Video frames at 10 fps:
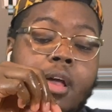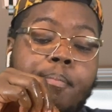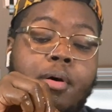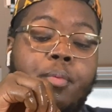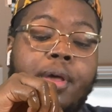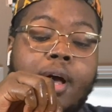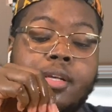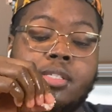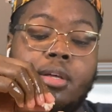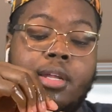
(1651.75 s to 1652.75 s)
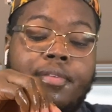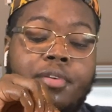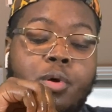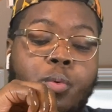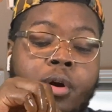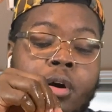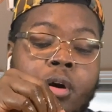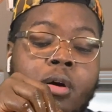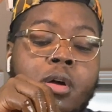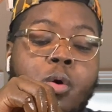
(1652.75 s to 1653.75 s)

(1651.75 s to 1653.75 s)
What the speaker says: But we also live in a world